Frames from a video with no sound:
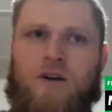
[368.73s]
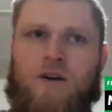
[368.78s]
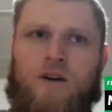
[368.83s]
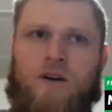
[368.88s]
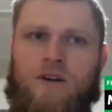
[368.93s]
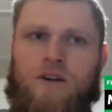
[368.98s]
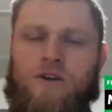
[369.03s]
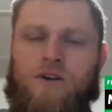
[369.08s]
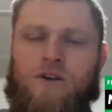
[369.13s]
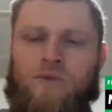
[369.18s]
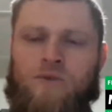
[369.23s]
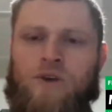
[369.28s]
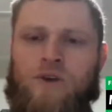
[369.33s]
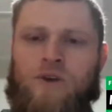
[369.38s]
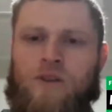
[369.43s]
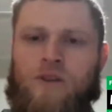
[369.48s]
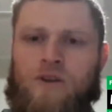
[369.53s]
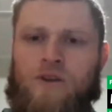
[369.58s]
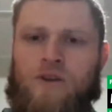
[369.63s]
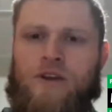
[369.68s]
you're really
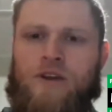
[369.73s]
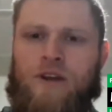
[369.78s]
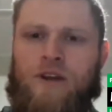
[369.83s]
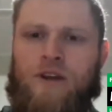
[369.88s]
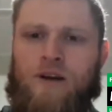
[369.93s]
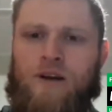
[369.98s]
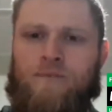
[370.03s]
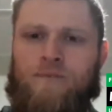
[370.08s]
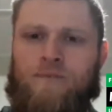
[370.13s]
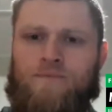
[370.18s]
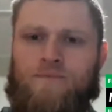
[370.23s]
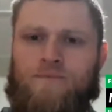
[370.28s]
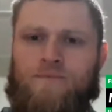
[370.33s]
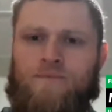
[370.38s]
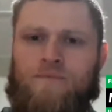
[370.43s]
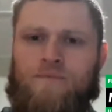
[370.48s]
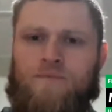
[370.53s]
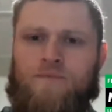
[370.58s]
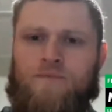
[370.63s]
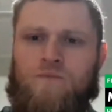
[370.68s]
learning
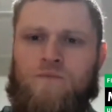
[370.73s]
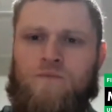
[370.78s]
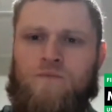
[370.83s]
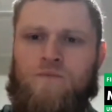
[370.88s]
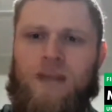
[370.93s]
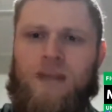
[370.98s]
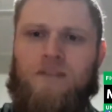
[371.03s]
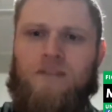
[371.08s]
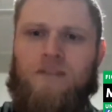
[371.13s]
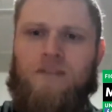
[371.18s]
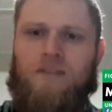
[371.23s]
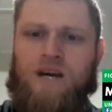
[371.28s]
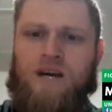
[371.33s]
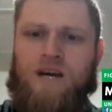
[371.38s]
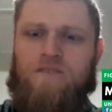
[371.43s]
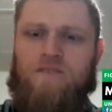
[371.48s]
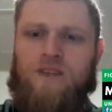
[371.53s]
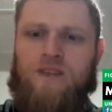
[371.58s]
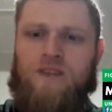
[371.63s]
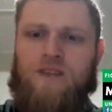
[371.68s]
mental
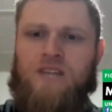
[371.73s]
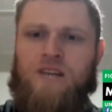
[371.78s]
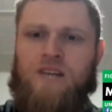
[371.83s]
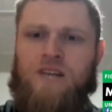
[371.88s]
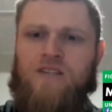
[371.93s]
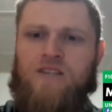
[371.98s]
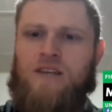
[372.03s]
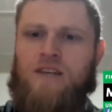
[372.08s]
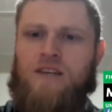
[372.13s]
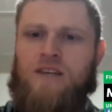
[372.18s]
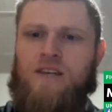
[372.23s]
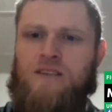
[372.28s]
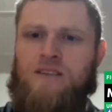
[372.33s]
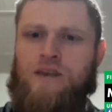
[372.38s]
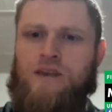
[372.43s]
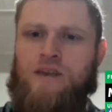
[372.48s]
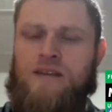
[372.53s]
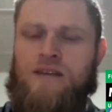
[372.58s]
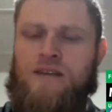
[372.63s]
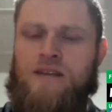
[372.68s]
toughness, I'd say, is
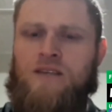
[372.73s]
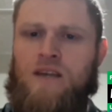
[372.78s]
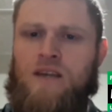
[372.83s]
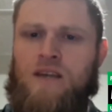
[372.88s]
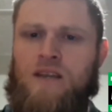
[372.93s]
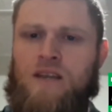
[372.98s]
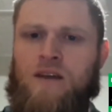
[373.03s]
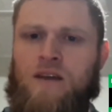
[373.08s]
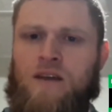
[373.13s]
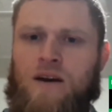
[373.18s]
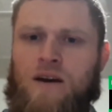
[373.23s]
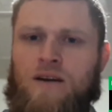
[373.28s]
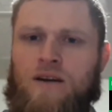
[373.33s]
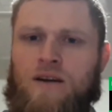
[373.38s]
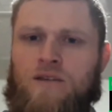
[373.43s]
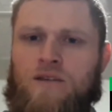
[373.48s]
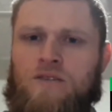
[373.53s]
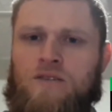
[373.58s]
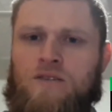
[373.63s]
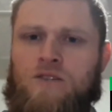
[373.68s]
the best key to